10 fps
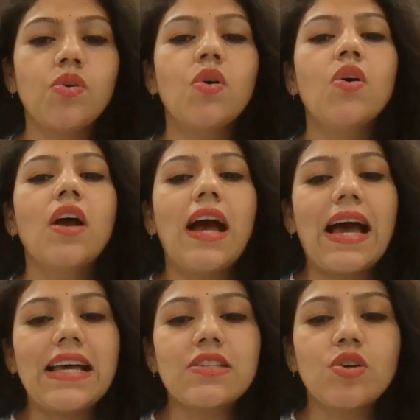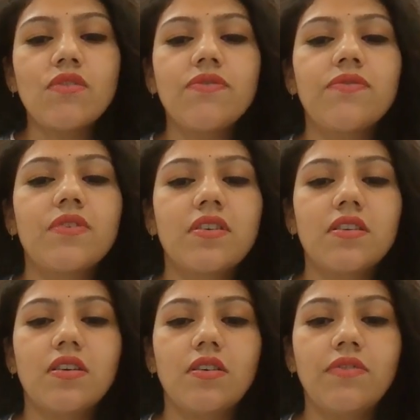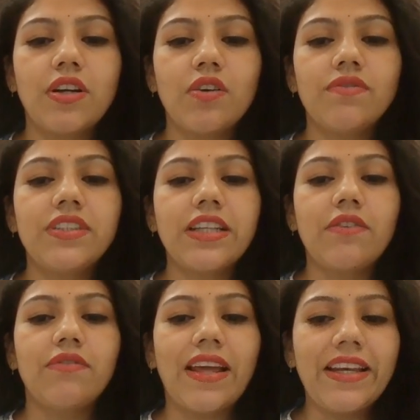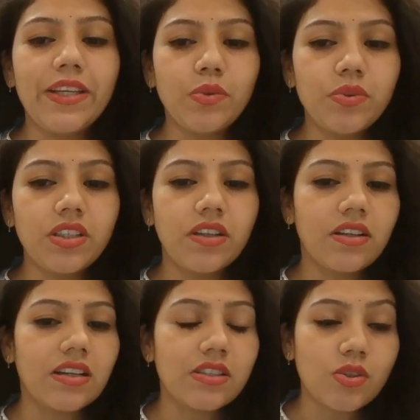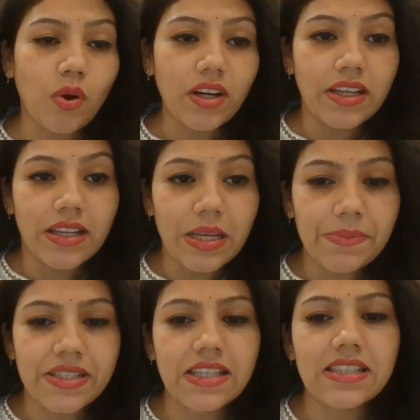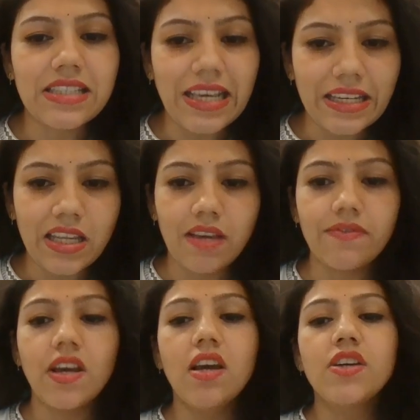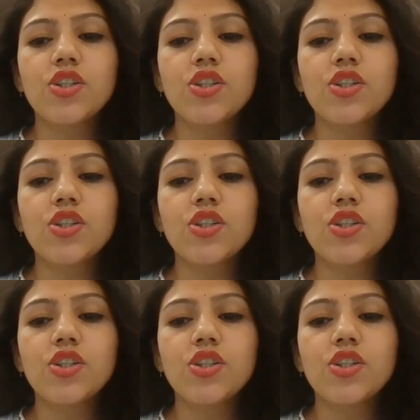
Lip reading: So as of one of their valued resort representative,